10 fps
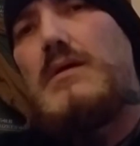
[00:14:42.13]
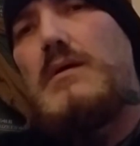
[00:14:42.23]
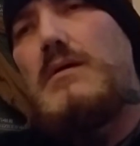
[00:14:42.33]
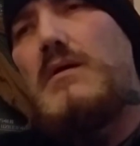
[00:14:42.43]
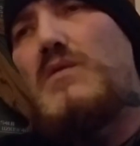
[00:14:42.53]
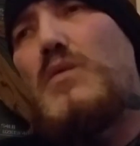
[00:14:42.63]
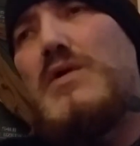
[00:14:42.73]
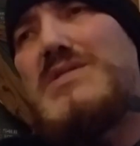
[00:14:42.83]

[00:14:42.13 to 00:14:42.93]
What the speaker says: In other words,